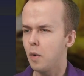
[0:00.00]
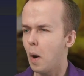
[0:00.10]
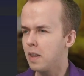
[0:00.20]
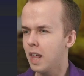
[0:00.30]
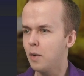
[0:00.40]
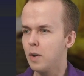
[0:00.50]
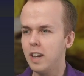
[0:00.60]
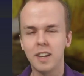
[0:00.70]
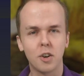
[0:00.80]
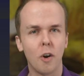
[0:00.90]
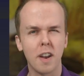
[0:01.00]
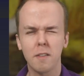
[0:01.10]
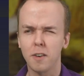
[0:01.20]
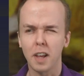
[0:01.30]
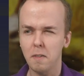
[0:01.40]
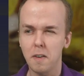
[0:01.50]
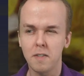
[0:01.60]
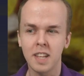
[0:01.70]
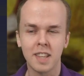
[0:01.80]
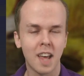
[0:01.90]
So they would need to run it for, like,
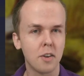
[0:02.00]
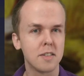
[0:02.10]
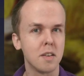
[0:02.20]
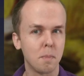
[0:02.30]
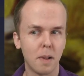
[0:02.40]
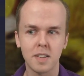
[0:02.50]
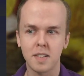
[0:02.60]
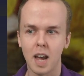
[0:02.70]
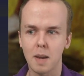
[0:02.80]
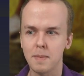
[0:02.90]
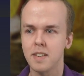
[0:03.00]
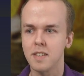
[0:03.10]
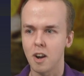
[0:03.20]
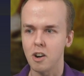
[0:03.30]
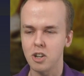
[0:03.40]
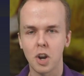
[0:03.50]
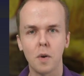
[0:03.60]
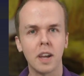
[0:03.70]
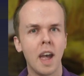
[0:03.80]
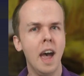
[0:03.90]
15,000 plus times to start
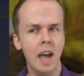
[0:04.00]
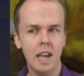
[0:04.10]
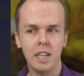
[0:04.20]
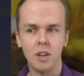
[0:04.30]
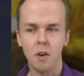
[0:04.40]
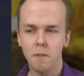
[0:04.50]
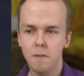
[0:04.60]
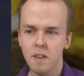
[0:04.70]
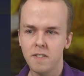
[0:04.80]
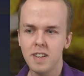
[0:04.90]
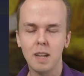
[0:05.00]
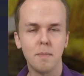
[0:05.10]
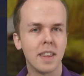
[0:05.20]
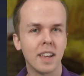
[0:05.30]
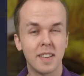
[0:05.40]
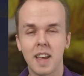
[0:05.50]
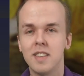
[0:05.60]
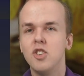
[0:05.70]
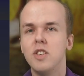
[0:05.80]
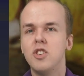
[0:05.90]
showing, you know, 15 mythics
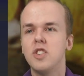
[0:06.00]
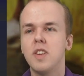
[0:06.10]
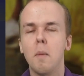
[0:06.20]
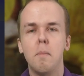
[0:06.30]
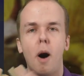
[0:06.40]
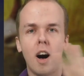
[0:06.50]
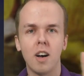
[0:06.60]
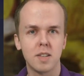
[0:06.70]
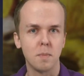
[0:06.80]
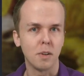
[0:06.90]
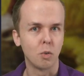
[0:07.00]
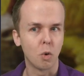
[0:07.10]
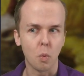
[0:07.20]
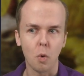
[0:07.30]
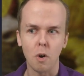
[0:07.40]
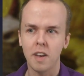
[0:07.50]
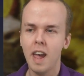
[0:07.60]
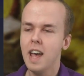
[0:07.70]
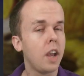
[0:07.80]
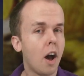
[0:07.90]
as just a possible reward.
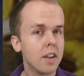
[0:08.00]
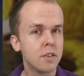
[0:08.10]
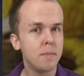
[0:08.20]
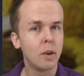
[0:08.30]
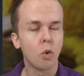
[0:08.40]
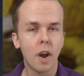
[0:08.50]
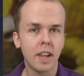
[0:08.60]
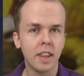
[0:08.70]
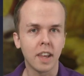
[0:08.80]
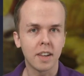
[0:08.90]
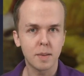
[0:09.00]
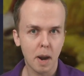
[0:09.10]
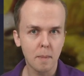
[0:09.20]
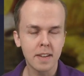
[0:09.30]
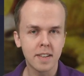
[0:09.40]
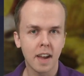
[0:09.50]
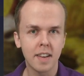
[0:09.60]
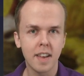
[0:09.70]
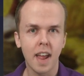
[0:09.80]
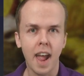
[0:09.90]
So the odds of me running the experiment I
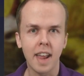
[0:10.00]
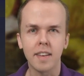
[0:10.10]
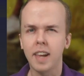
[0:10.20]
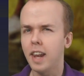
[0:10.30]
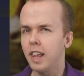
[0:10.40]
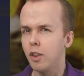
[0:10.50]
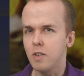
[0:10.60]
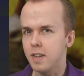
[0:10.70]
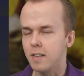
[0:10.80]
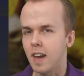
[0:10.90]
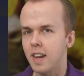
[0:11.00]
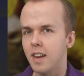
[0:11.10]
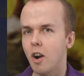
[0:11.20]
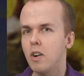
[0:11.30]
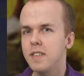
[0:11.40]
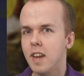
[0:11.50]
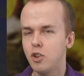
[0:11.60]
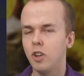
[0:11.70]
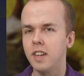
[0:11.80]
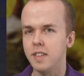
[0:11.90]
did and getting the result I did are
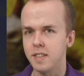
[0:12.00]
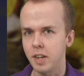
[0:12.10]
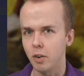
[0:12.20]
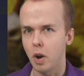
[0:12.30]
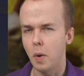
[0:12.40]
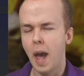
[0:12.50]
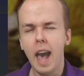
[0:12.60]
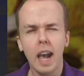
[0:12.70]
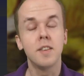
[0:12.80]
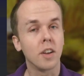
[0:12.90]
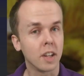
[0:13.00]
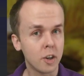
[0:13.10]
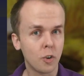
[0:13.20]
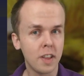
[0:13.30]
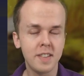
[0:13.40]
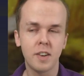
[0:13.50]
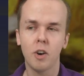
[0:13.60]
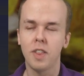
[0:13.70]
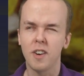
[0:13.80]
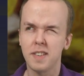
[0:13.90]
essentially zero. It's not literally
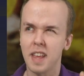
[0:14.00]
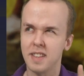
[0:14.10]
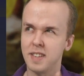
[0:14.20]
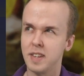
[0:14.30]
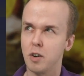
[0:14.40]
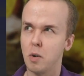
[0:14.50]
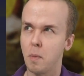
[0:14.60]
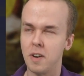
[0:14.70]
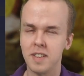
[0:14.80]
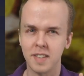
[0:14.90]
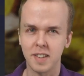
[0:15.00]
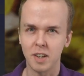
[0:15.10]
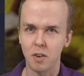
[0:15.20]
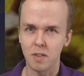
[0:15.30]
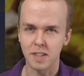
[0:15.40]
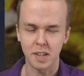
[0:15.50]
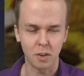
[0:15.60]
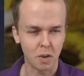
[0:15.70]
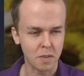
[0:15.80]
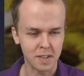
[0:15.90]
zero, there is that
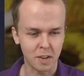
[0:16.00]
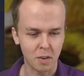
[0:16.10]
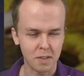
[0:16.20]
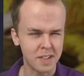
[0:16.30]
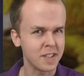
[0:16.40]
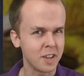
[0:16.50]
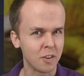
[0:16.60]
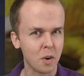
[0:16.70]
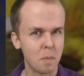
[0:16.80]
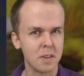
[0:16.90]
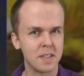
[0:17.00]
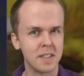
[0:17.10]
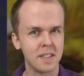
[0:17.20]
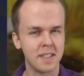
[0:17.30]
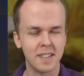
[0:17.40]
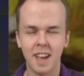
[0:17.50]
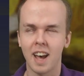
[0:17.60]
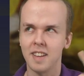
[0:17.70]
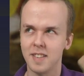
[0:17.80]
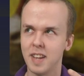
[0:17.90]

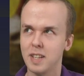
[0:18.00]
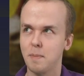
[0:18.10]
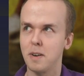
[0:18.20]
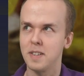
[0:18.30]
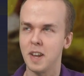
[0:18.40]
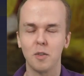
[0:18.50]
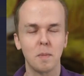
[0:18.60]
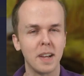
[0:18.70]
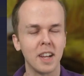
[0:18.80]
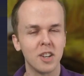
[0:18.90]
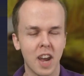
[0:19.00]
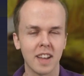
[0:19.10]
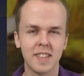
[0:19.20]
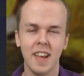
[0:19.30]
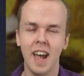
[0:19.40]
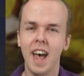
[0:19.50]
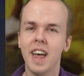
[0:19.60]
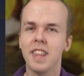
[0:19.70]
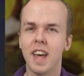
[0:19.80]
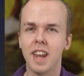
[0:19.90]
0.0006% repeating chance
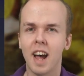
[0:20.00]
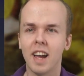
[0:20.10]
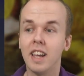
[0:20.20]
that